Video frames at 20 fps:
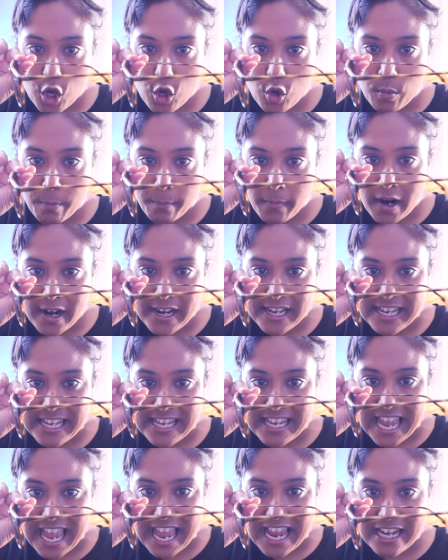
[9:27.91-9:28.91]

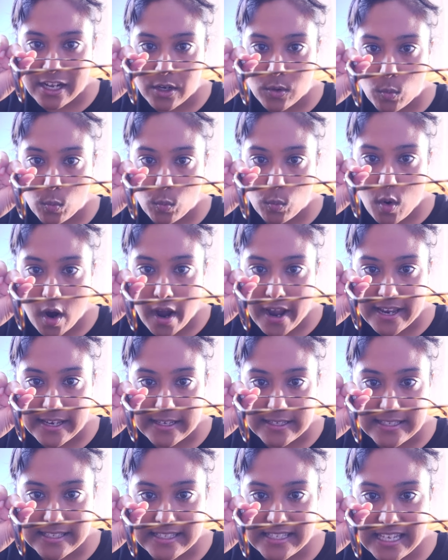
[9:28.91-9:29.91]
O'Malley
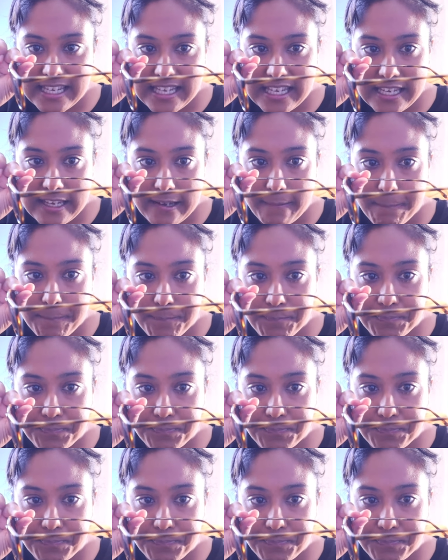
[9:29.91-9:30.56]
NYC